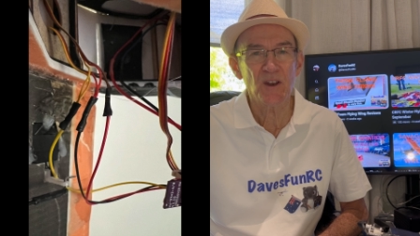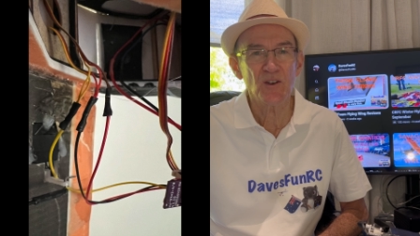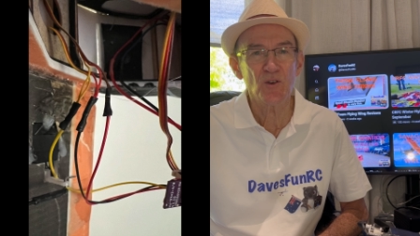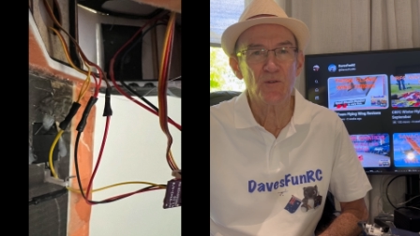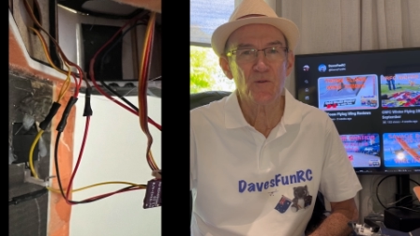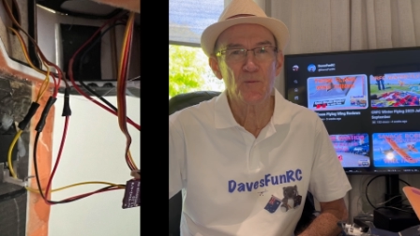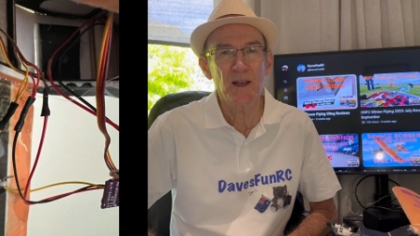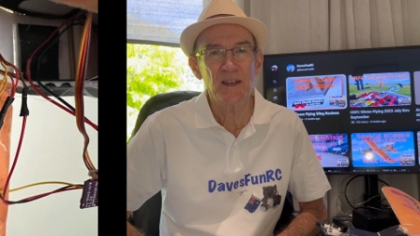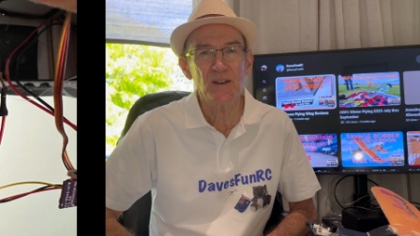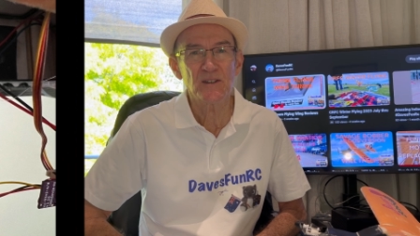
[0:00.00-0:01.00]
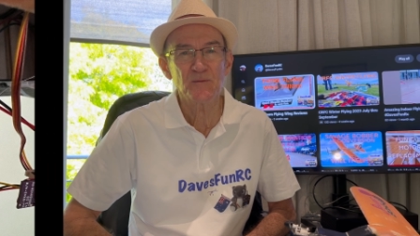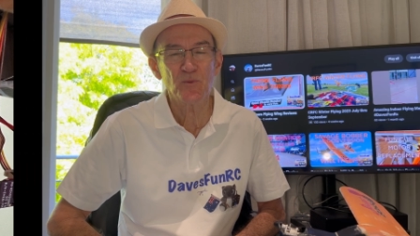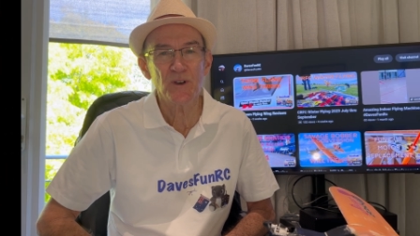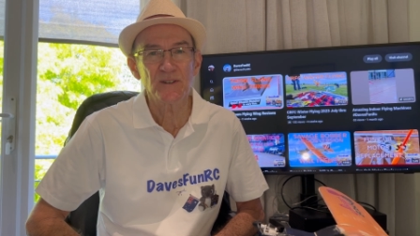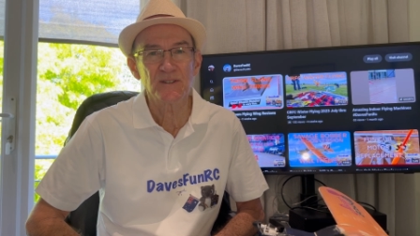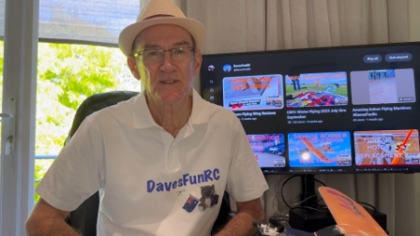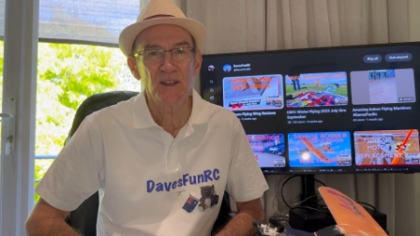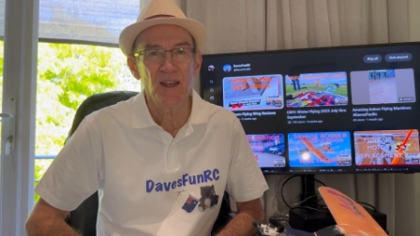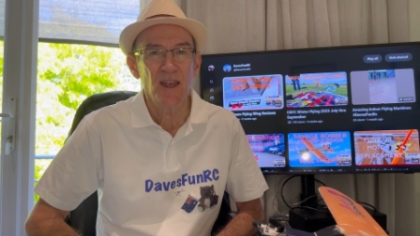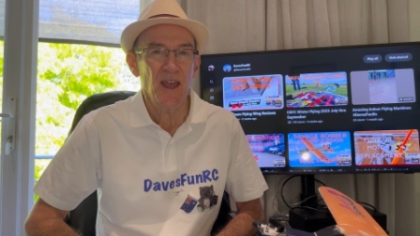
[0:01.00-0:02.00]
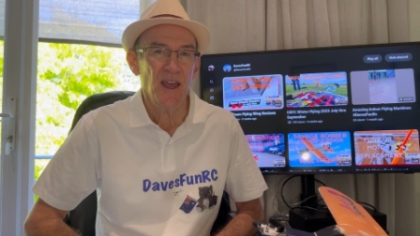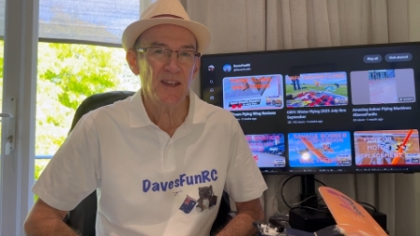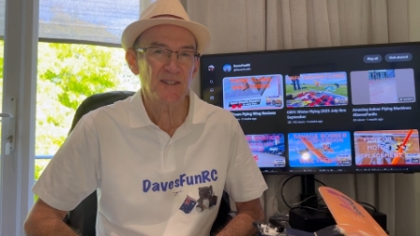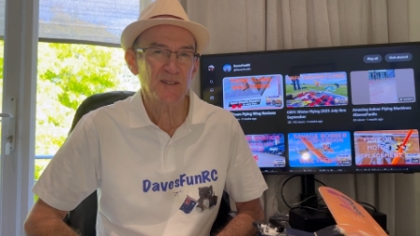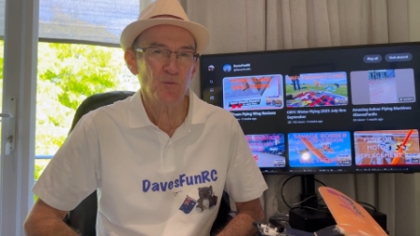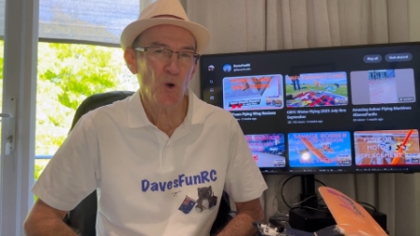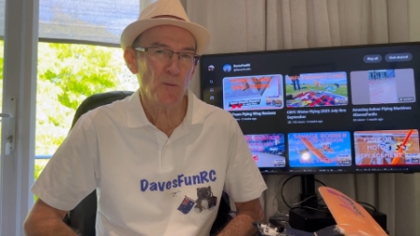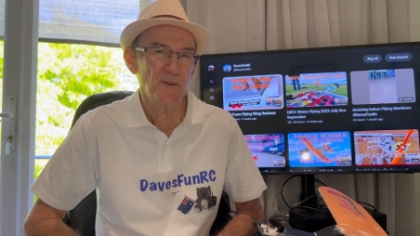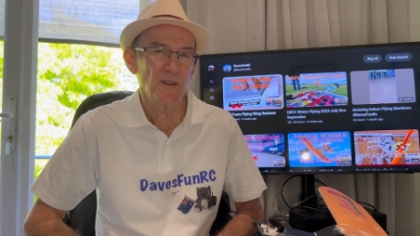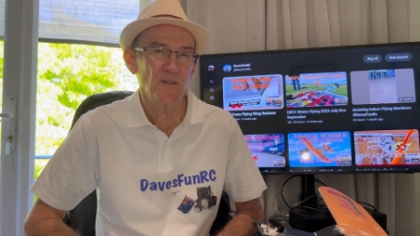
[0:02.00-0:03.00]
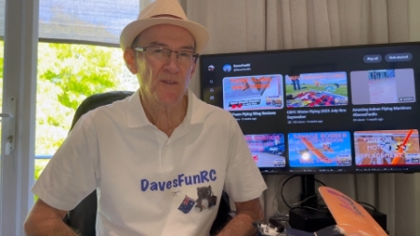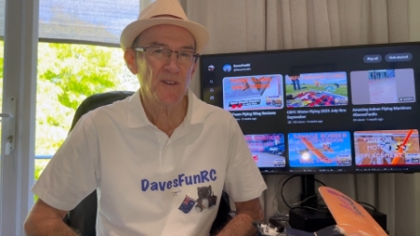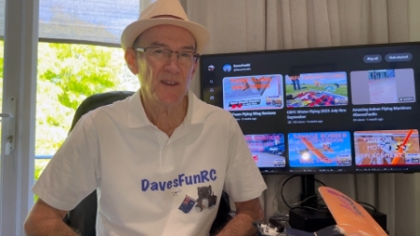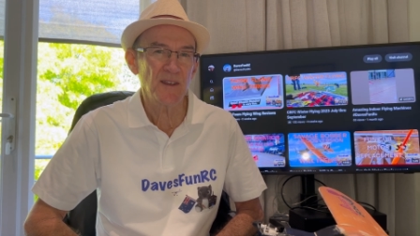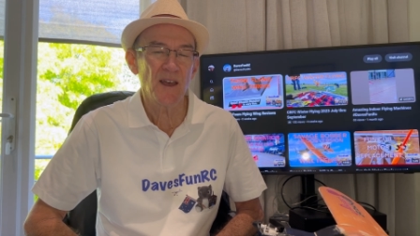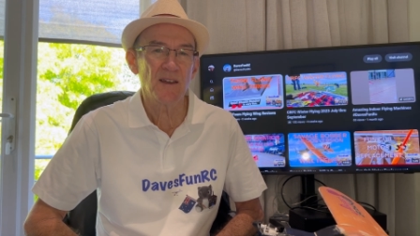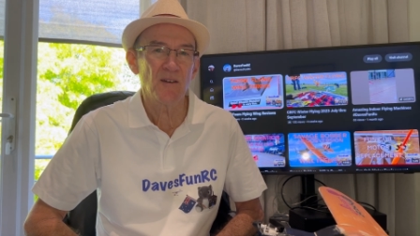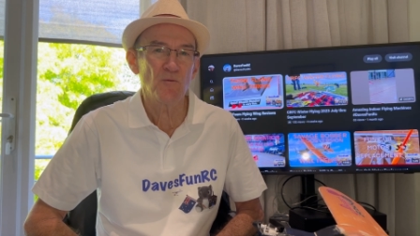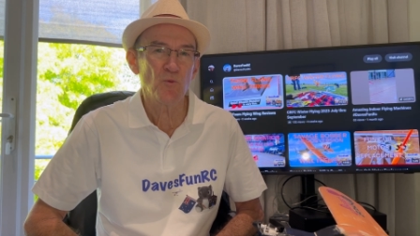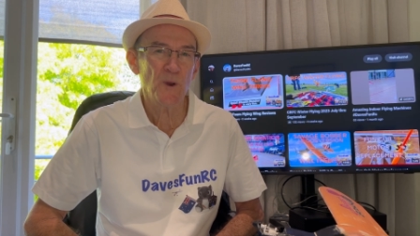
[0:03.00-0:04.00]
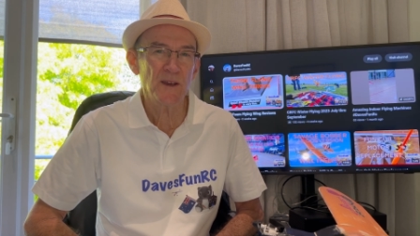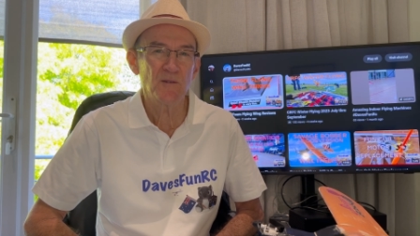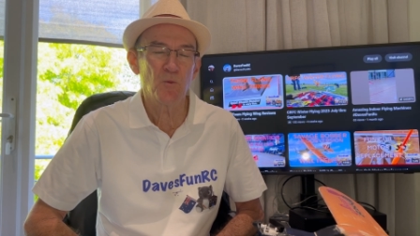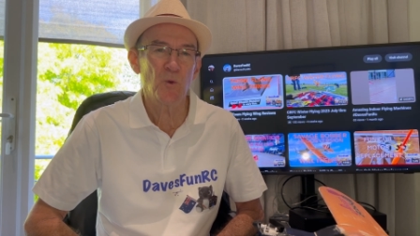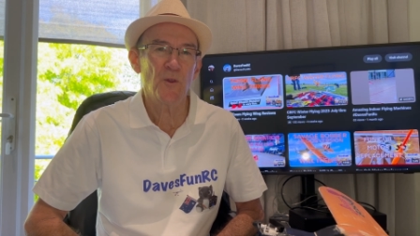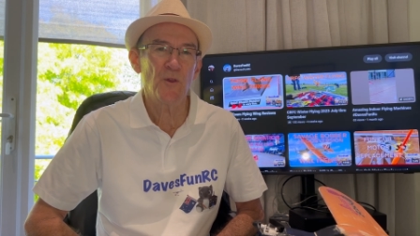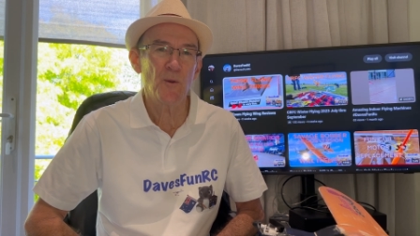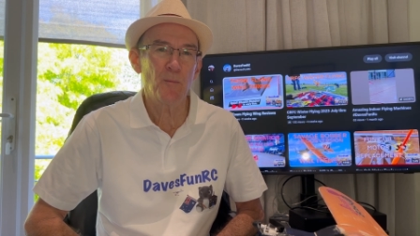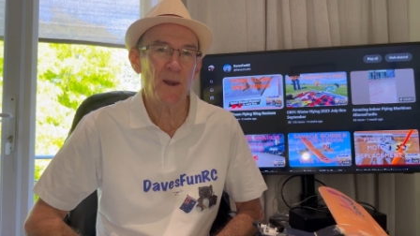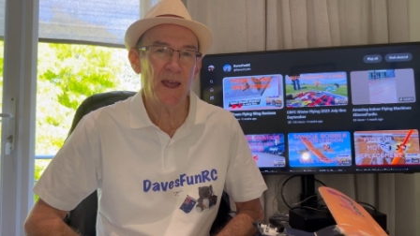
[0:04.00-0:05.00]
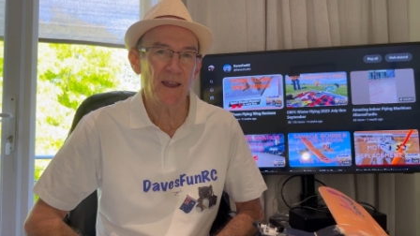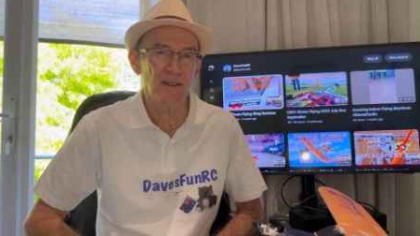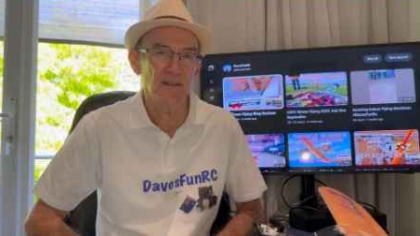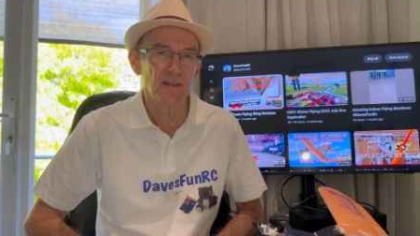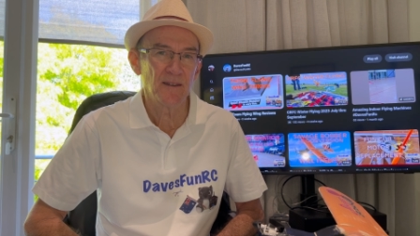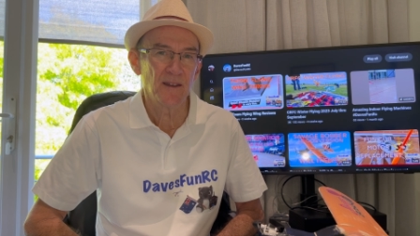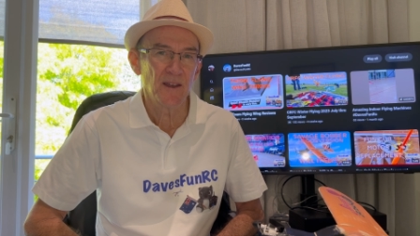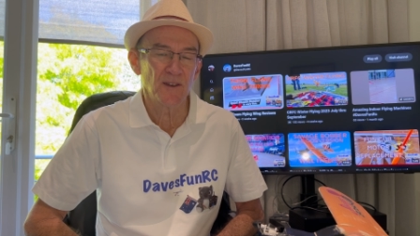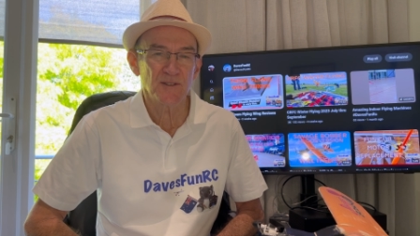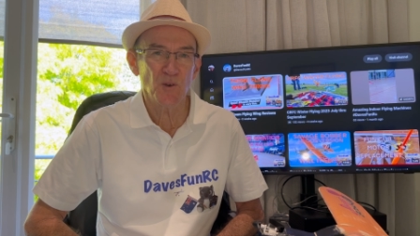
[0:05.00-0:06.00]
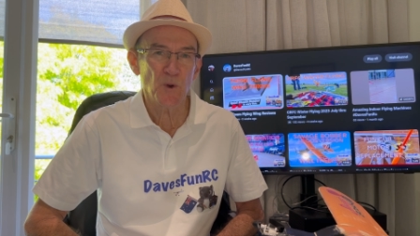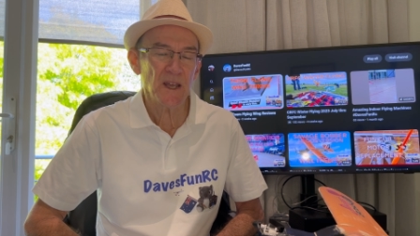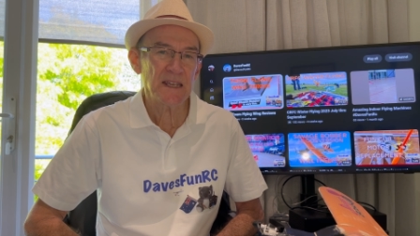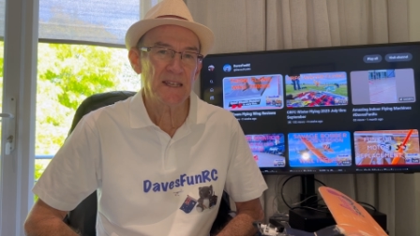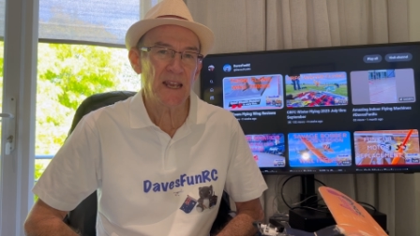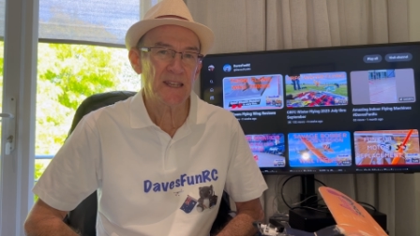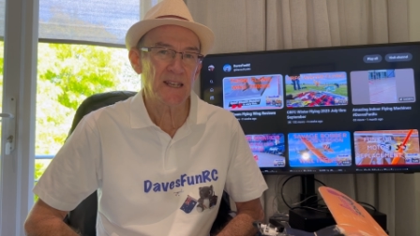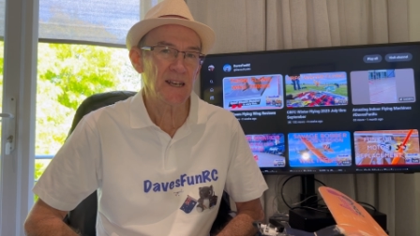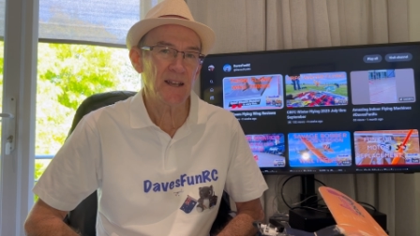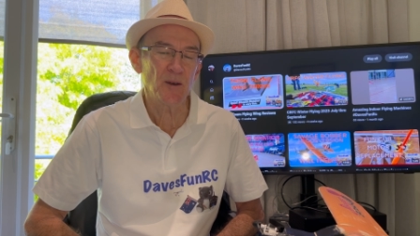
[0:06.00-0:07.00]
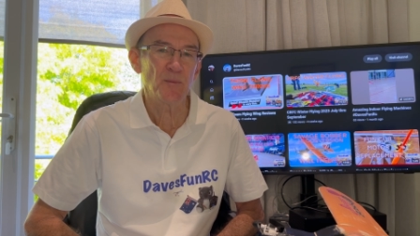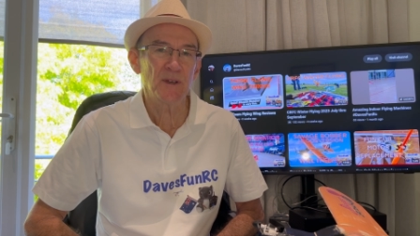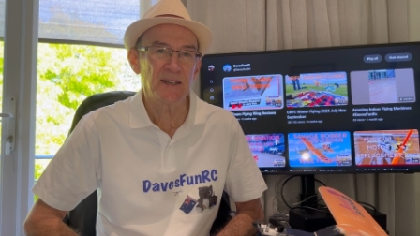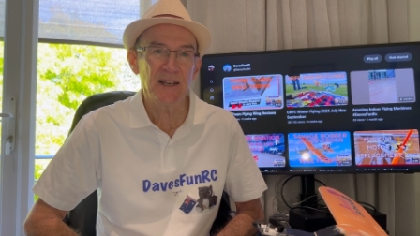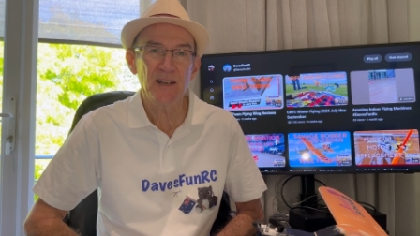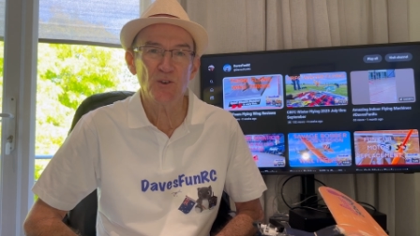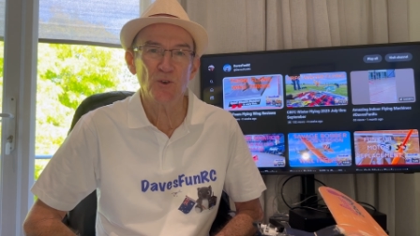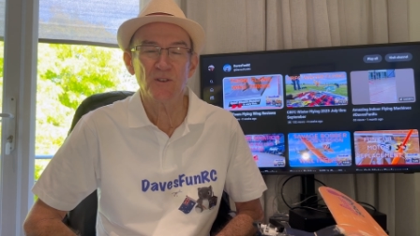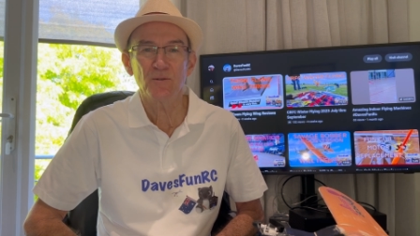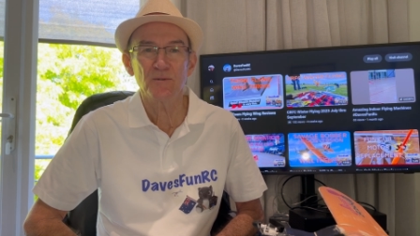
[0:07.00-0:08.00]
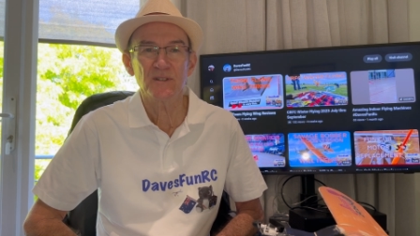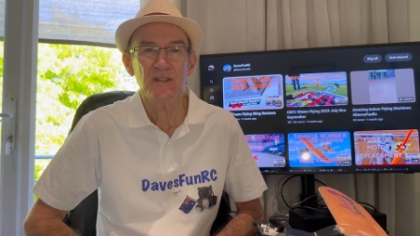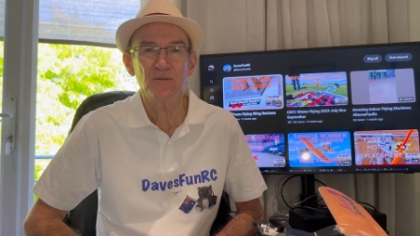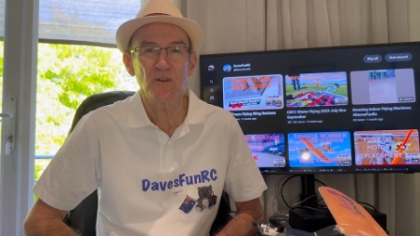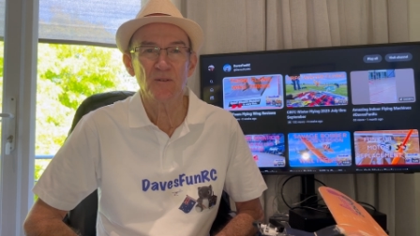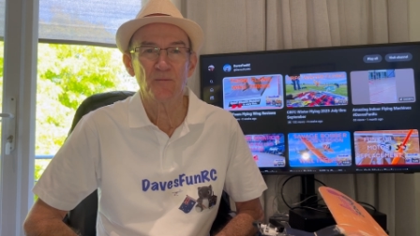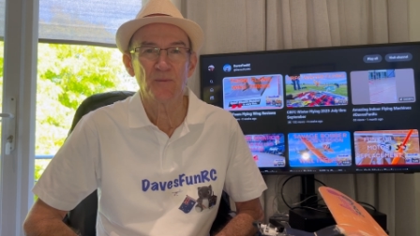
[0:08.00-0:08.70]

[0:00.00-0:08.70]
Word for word: I got from AliExpress had swapped the red with the black. So when I connected it up, it nearly cooked the receiver.